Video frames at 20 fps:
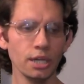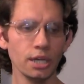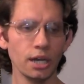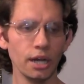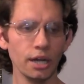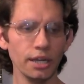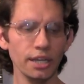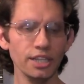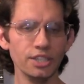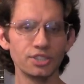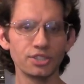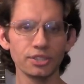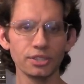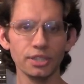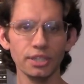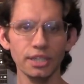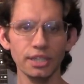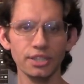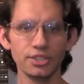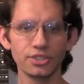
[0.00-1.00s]

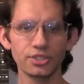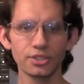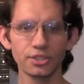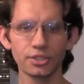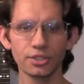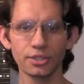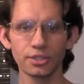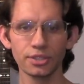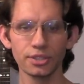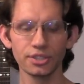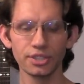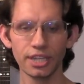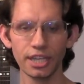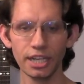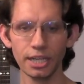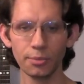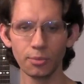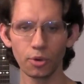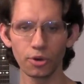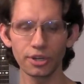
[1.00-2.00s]
it's
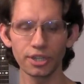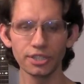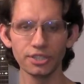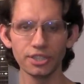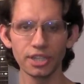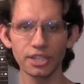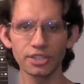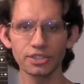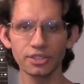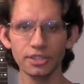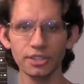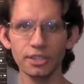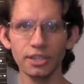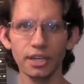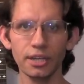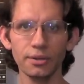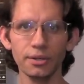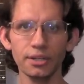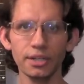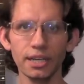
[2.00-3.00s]
getting more congested,
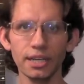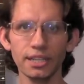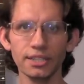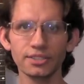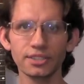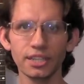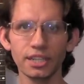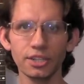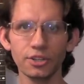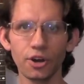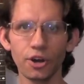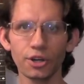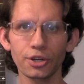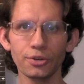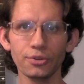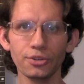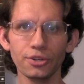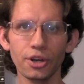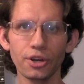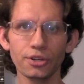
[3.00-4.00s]
and it's getting
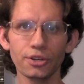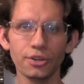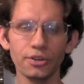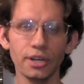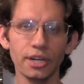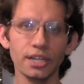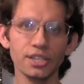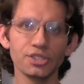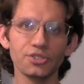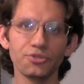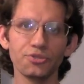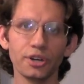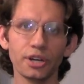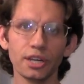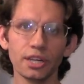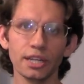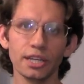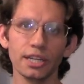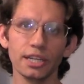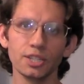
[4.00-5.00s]
darker and darker, and it's
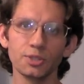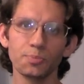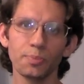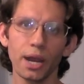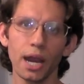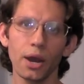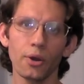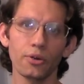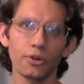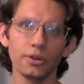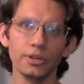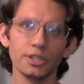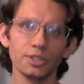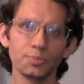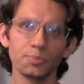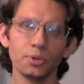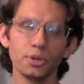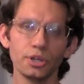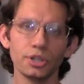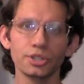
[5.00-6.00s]
funneling its power, its
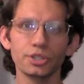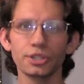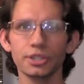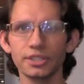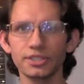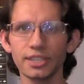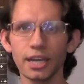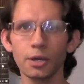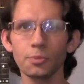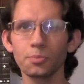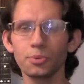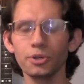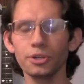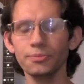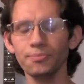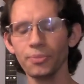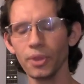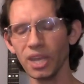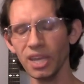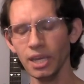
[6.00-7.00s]
push, its
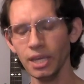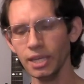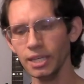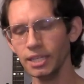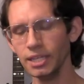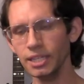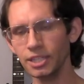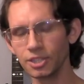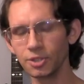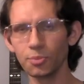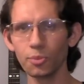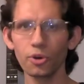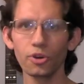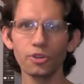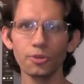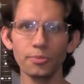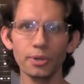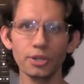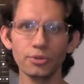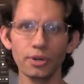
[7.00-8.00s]
output into more
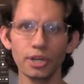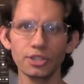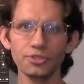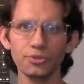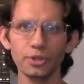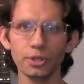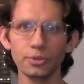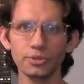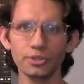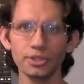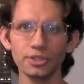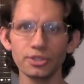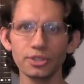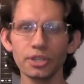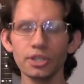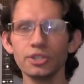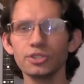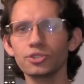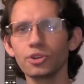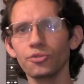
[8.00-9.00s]
of the mid-range frequencies.
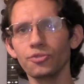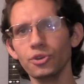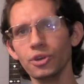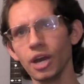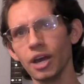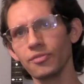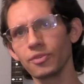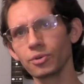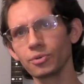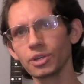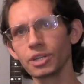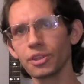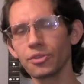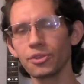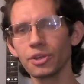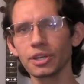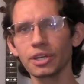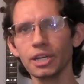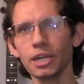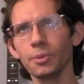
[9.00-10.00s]
So if you have a really
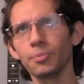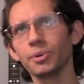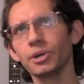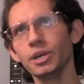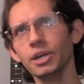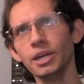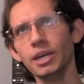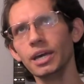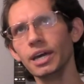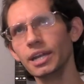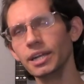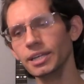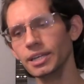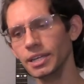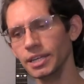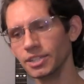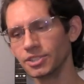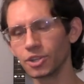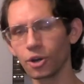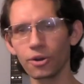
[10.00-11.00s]
thick amp and
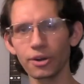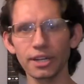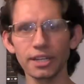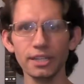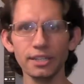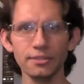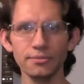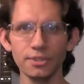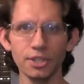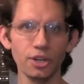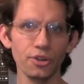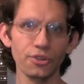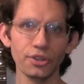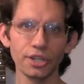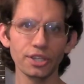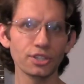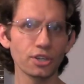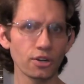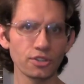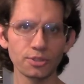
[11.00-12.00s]
it's already, the
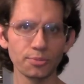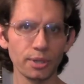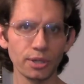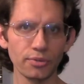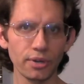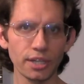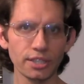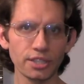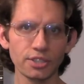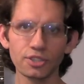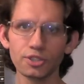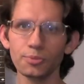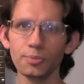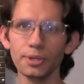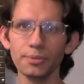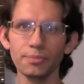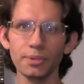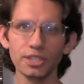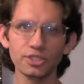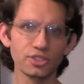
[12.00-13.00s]
guitar's a mid-range
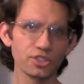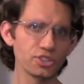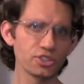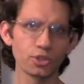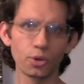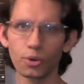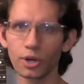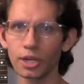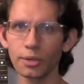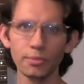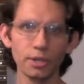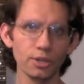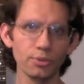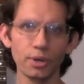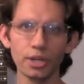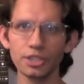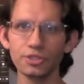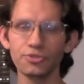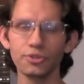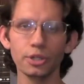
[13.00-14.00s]
instrument, it's distorting
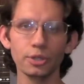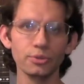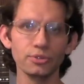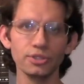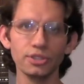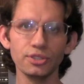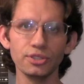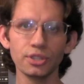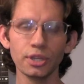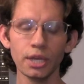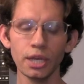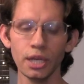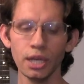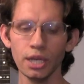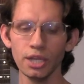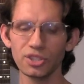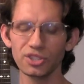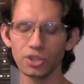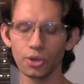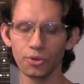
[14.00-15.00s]
mid-range frequencies.
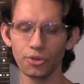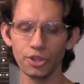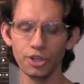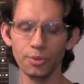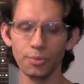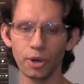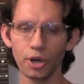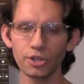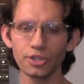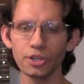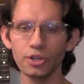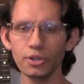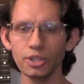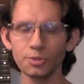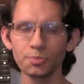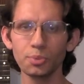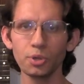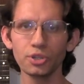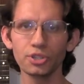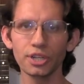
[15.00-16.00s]
So the DiMarzio
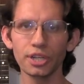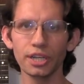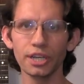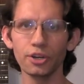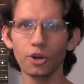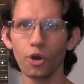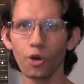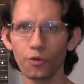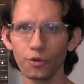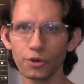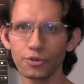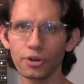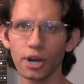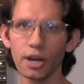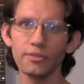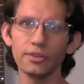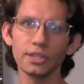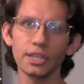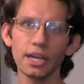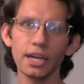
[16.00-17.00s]
is pushing and
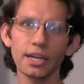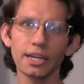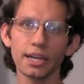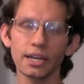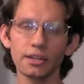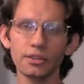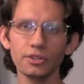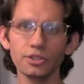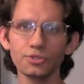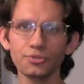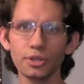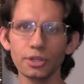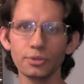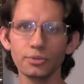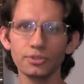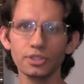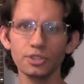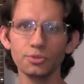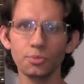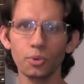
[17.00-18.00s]
overdriving the heck out of those
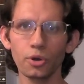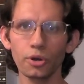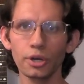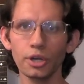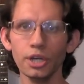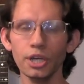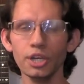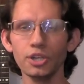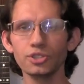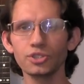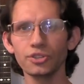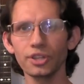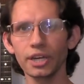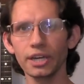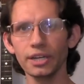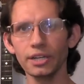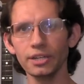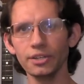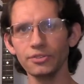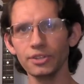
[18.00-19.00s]
frequencies more. So
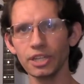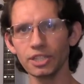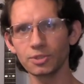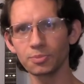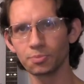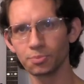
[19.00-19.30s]
that's